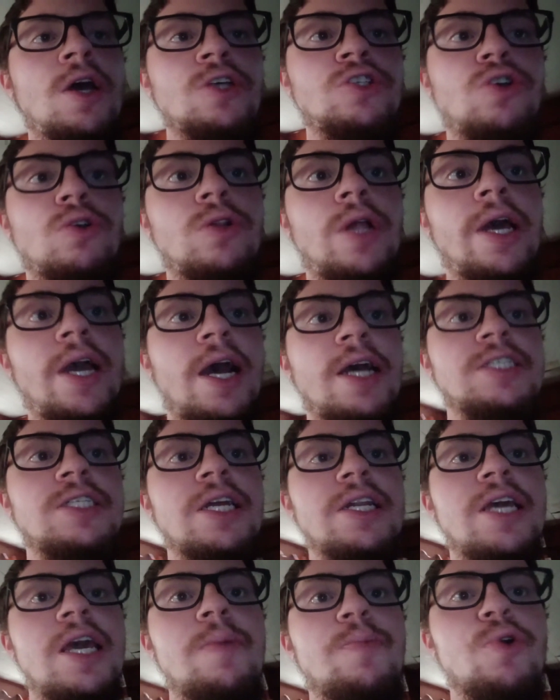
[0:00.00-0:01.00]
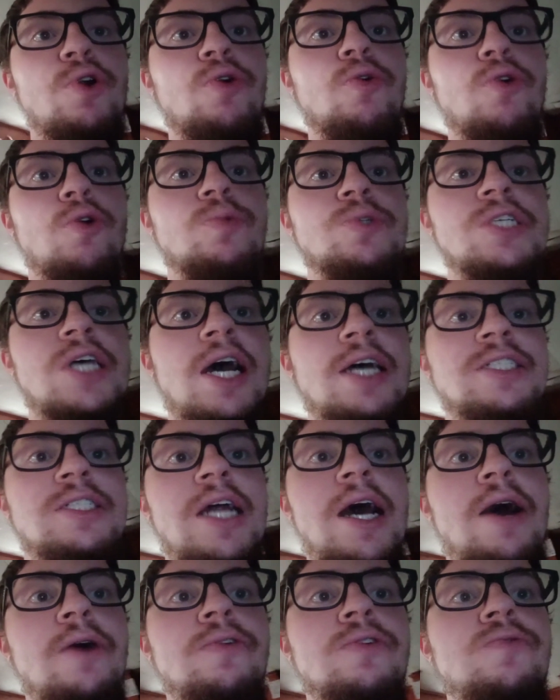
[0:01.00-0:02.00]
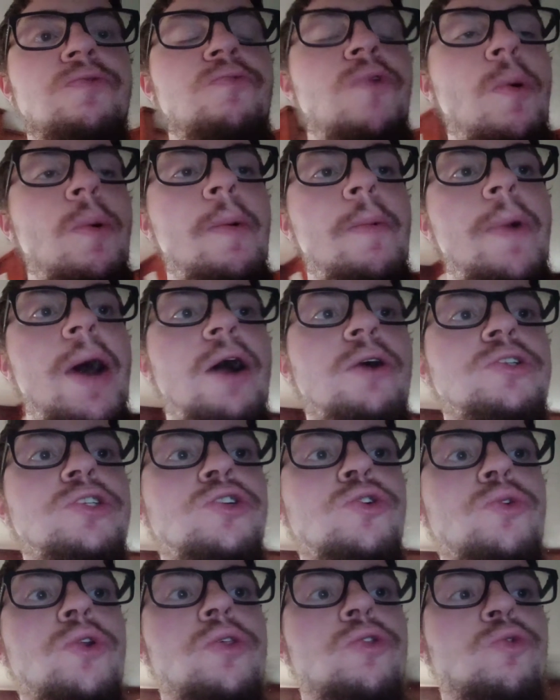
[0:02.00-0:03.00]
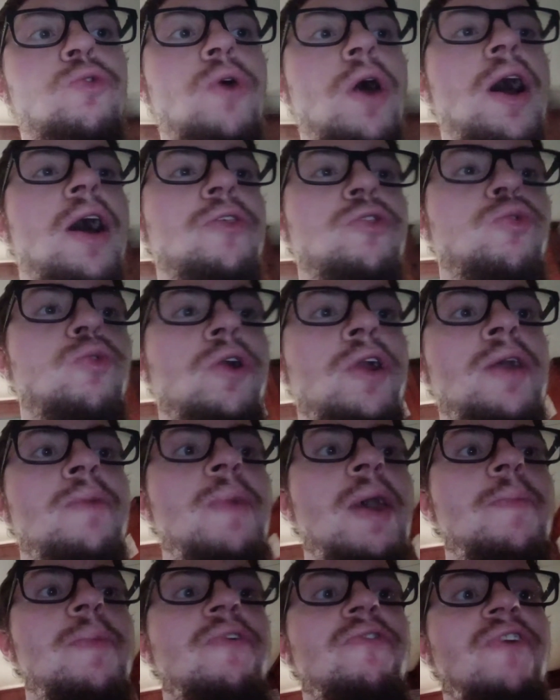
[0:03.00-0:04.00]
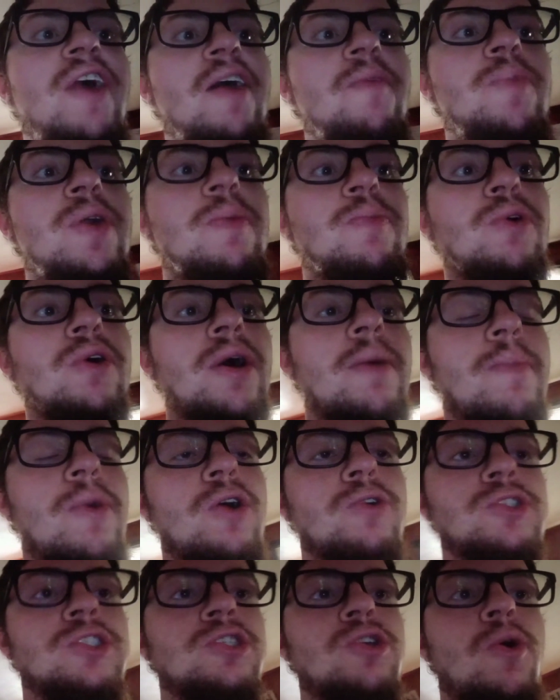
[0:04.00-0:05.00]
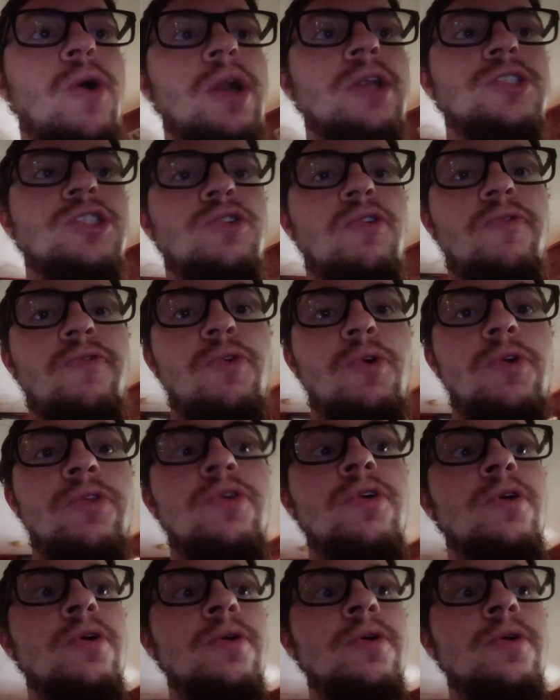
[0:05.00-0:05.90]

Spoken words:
So like I said, keep your group size down from about 2 to 3, maybe 5 people at most, so on and so forth.